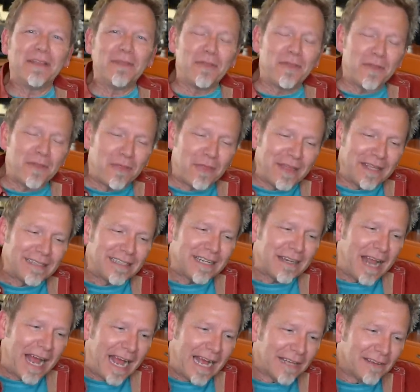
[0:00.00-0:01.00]
The thing
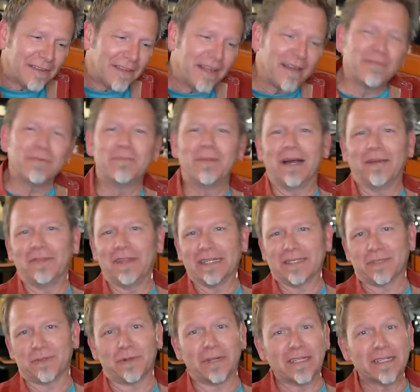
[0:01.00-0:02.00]
that I love about that
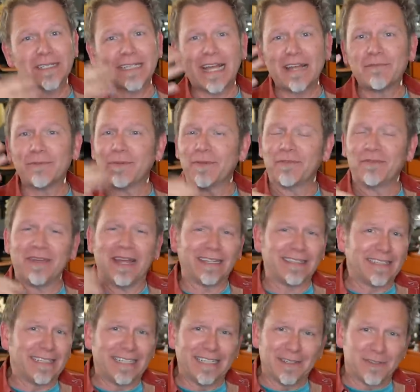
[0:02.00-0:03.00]
story, aside from the
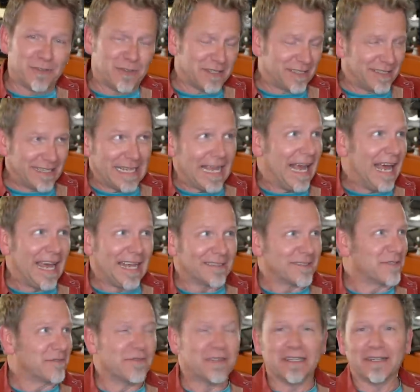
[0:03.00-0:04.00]
fact that it is just the
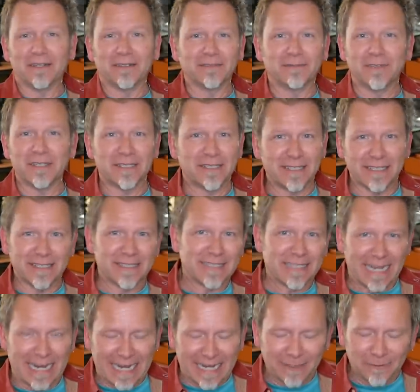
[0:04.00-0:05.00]
odds of it are just
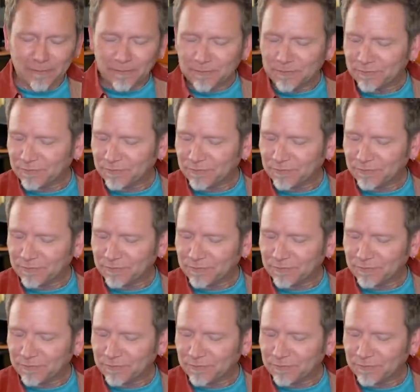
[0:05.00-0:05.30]
insane,